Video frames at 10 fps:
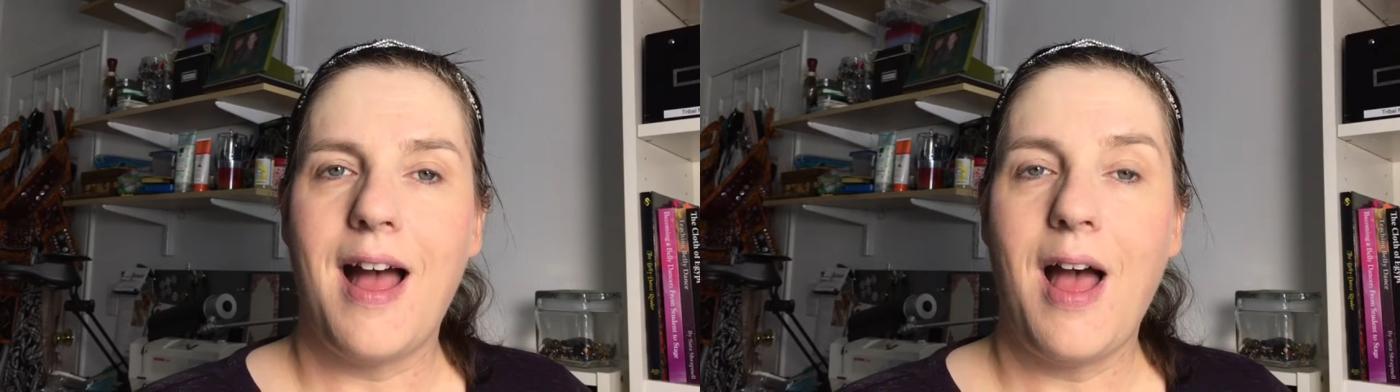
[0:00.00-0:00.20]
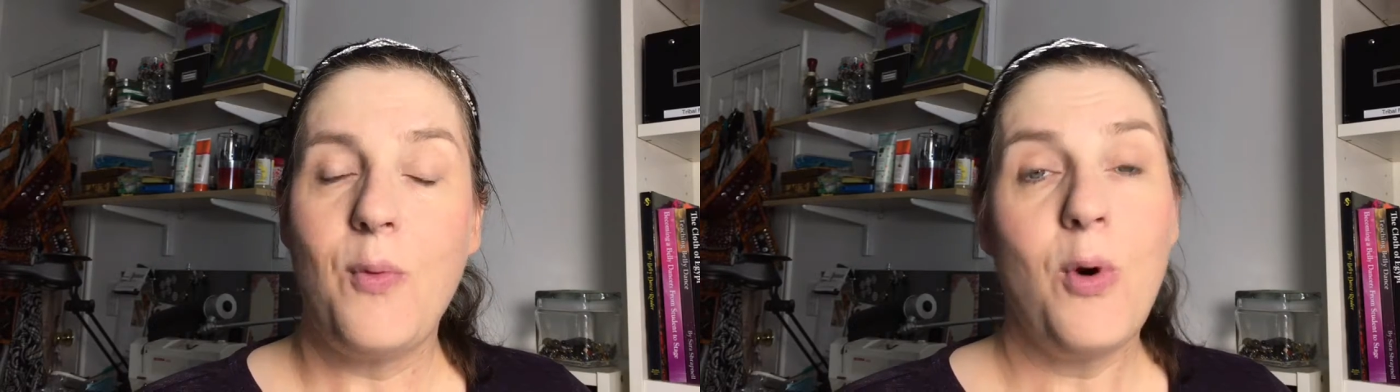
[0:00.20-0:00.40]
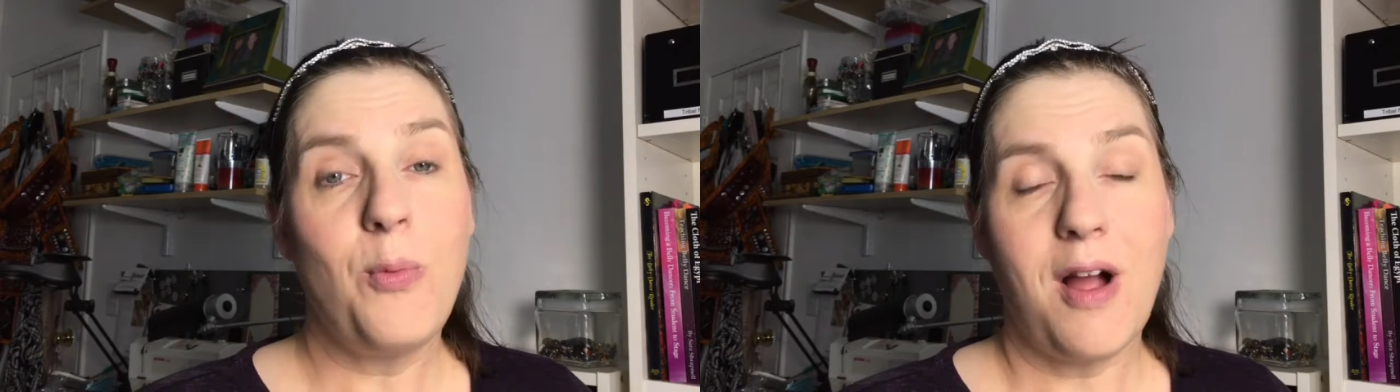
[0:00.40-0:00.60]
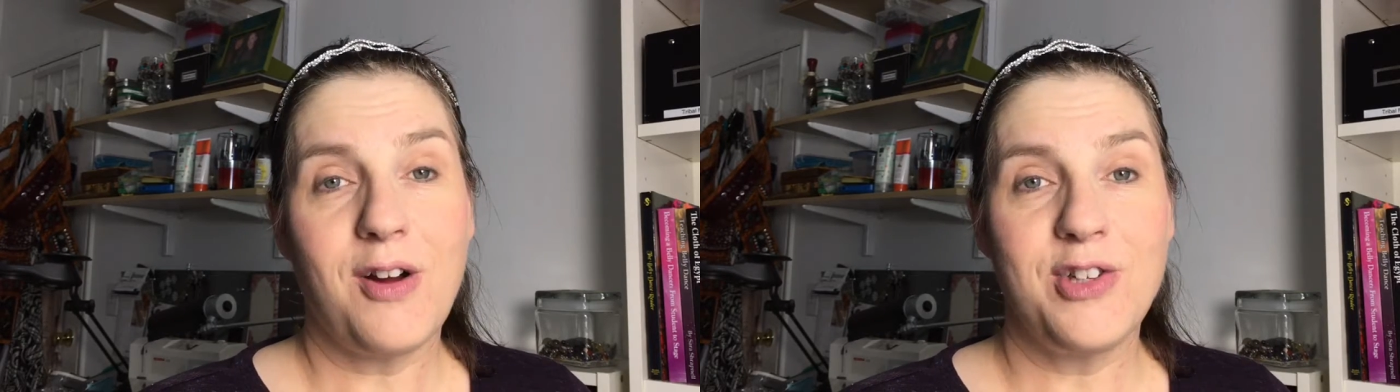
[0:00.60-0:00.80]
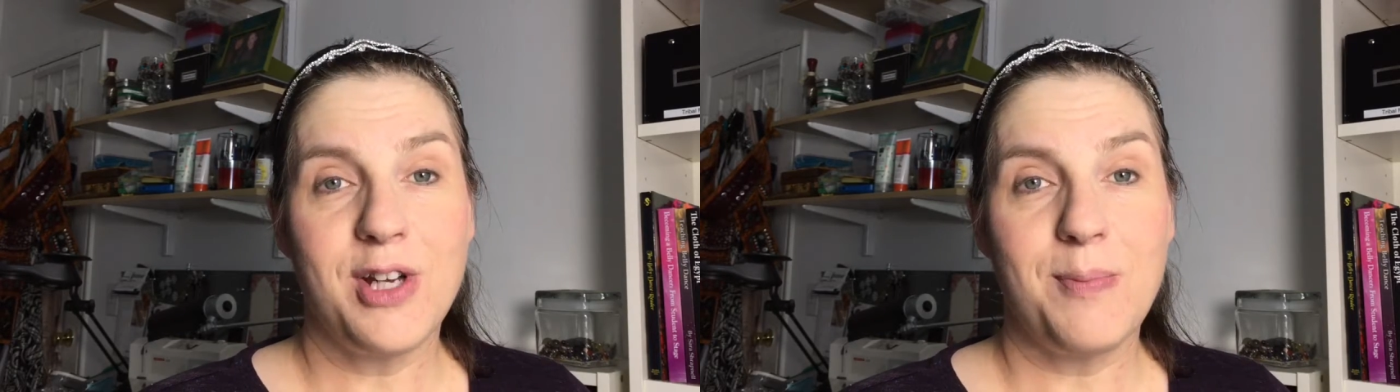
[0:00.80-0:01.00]
I wore
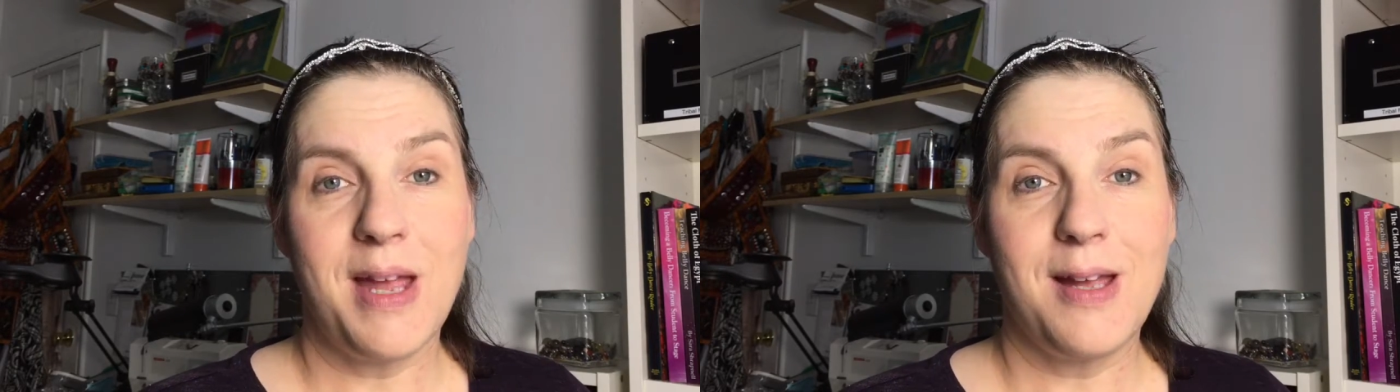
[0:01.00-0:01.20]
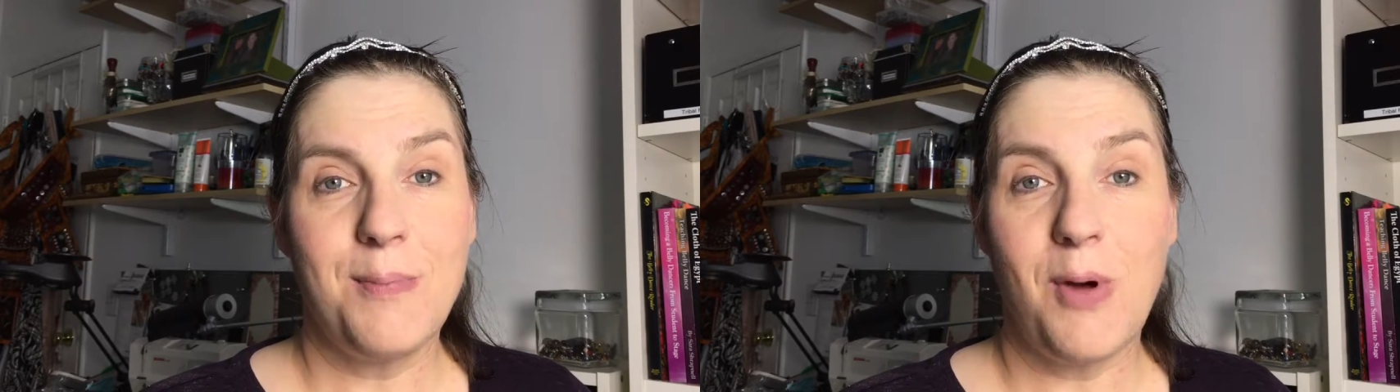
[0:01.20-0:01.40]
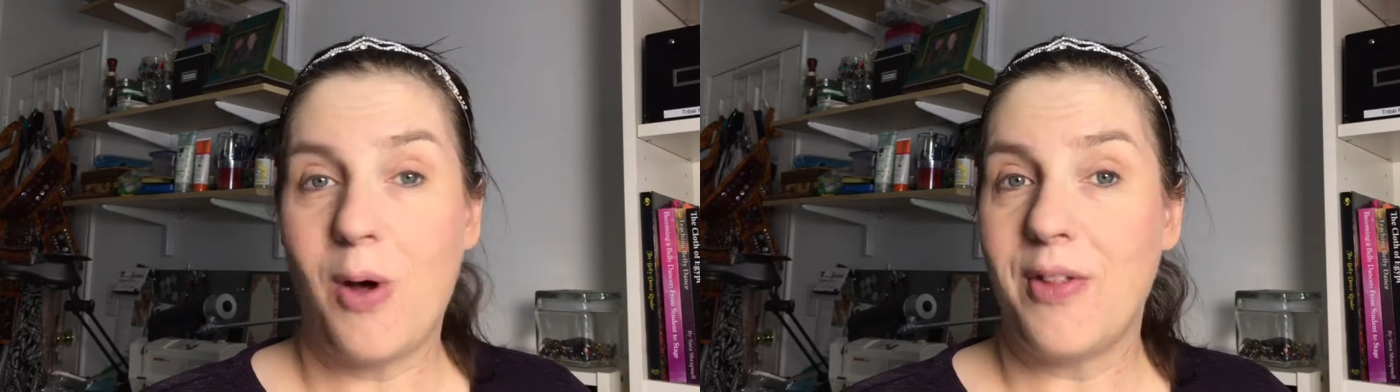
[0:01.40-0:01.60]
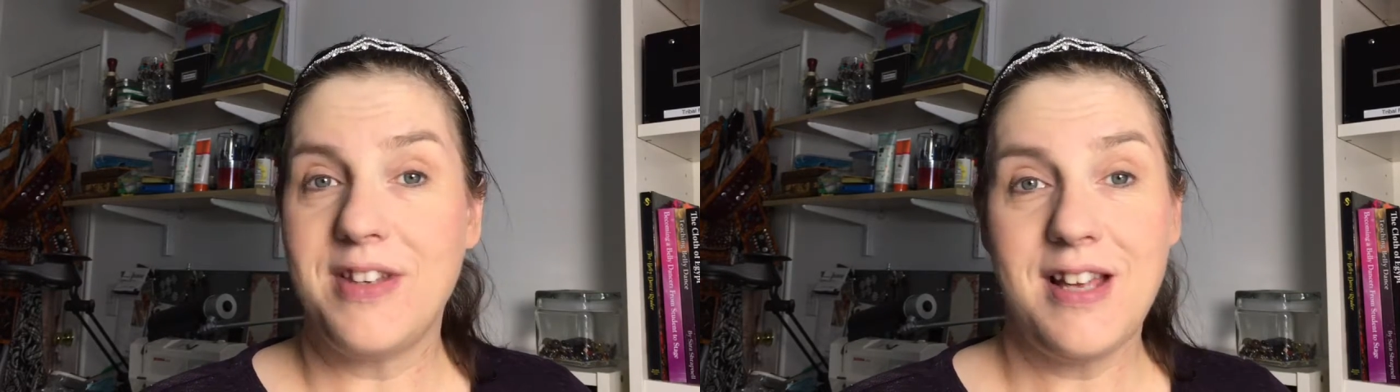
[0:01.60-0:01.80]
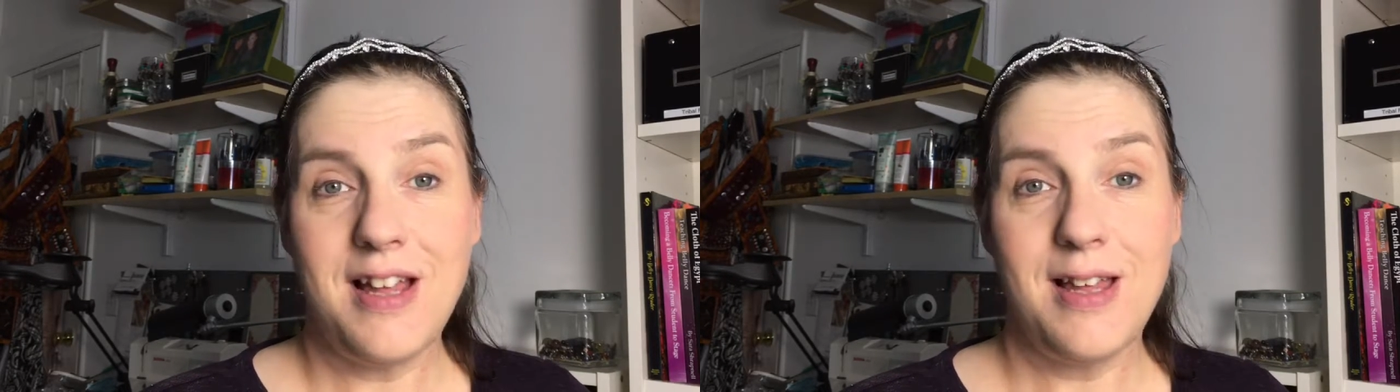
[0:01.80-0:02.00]
rocker chick makeup all
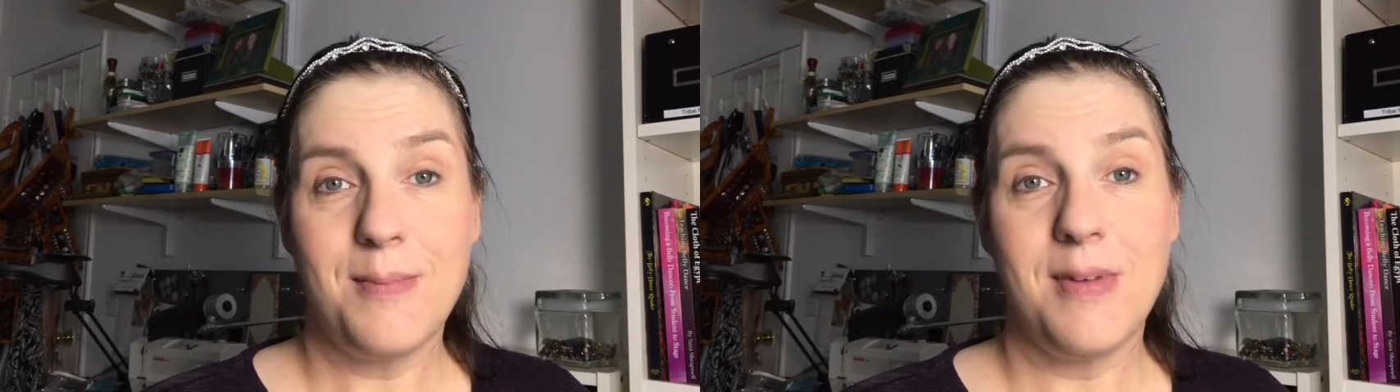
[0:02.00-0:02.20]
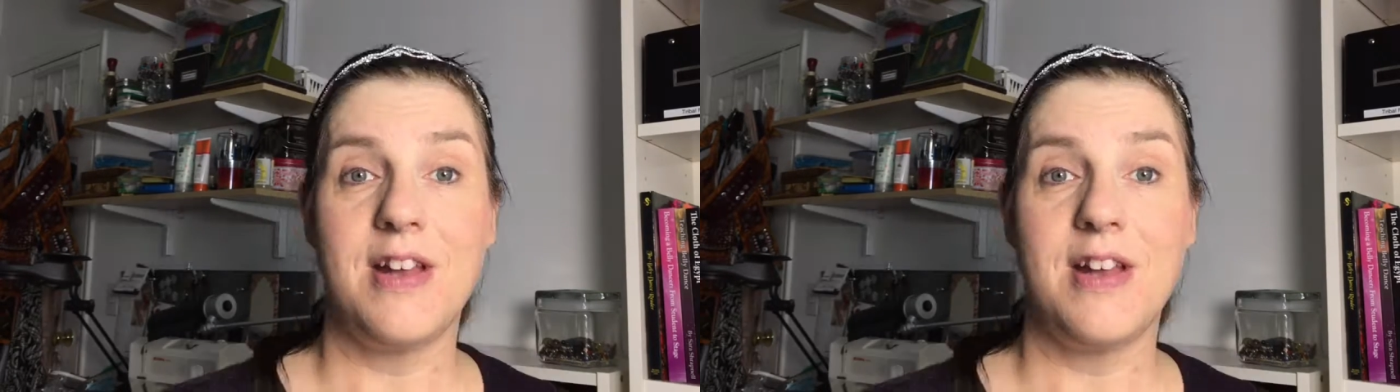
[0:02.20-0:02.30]
the time.